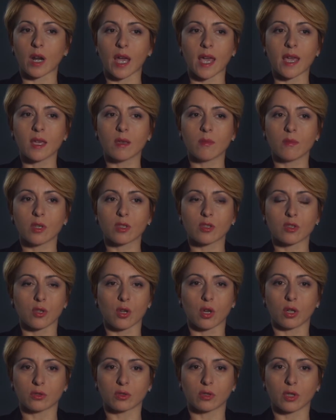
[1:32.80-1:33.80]
aim is
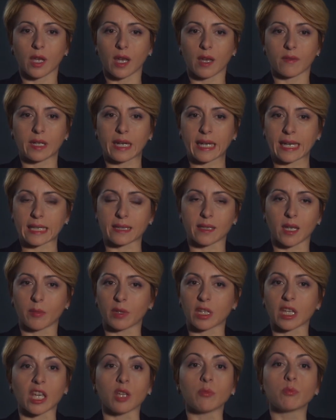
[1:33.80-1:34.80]
not to have an
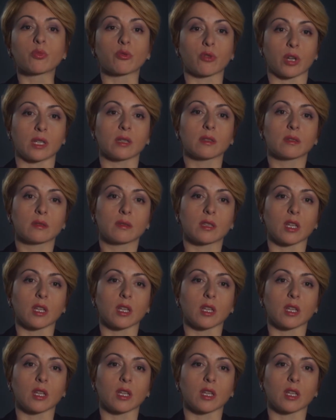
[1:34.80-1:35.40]
academic imprint